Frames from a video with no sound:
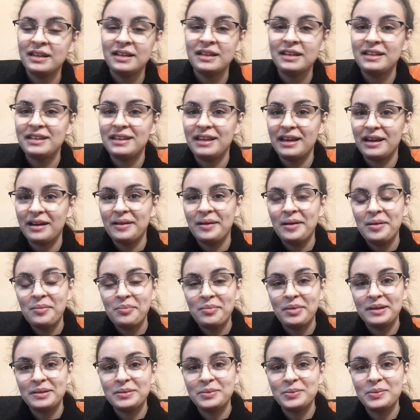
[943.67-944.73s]
Yeah,
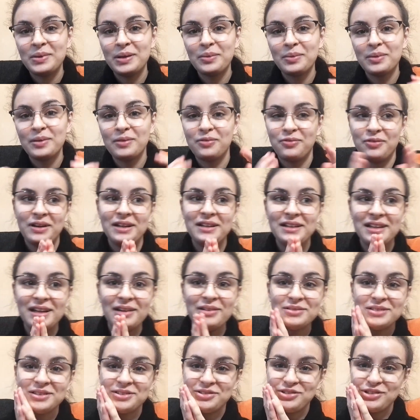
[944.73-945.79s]
but we will find out
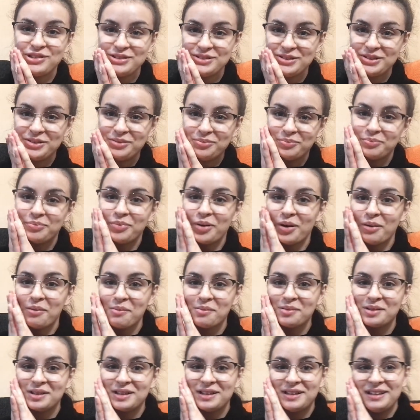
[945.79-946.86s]
the gender
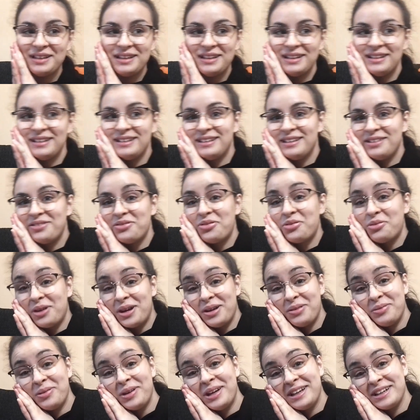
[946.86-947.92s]
probably in 3
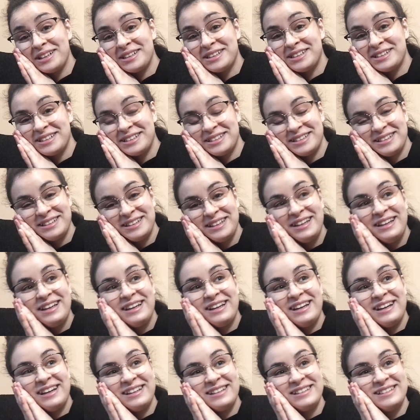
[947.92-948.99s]
weeks,
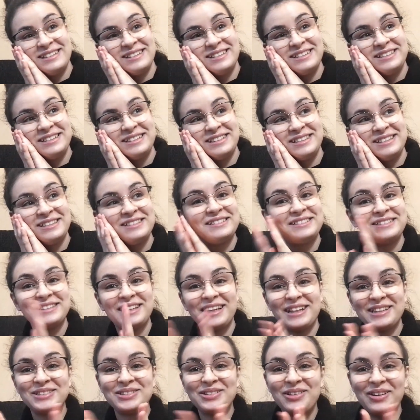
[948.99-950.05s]
and
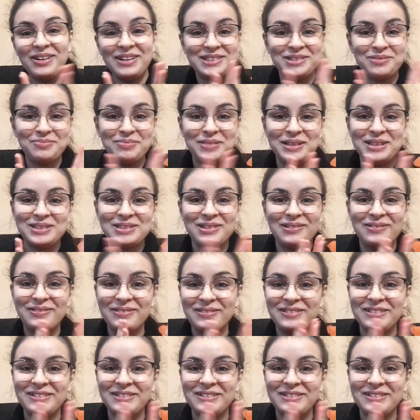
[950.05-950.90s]
that's going to be so